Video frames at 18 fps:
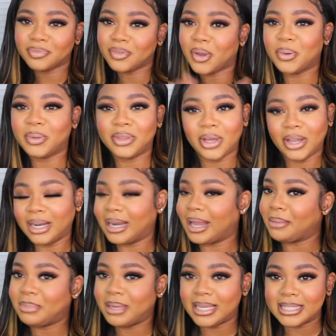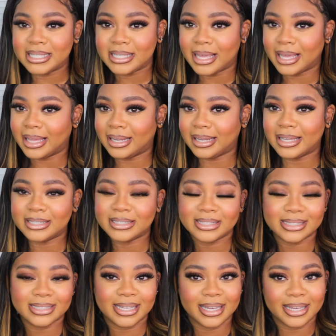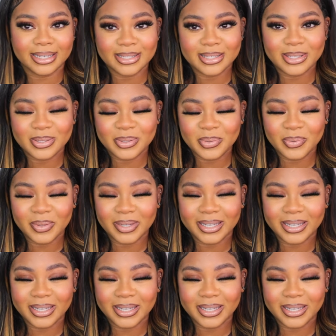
With all of that being said, let's just get into